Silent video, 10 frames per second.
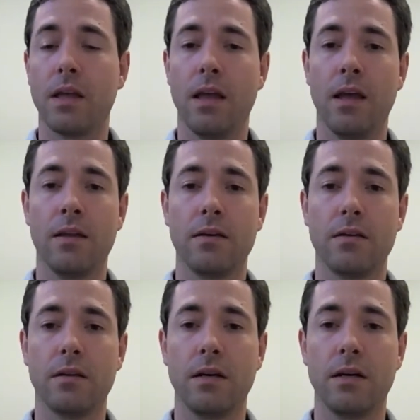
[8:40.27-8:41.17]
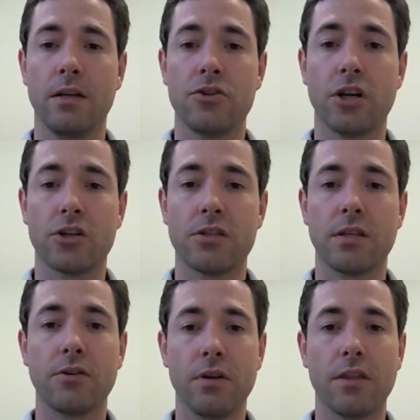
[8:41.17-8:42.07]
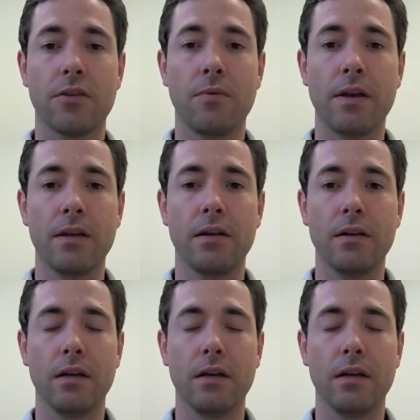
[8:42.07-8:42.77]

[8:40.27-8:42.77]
and injections underneath the retina.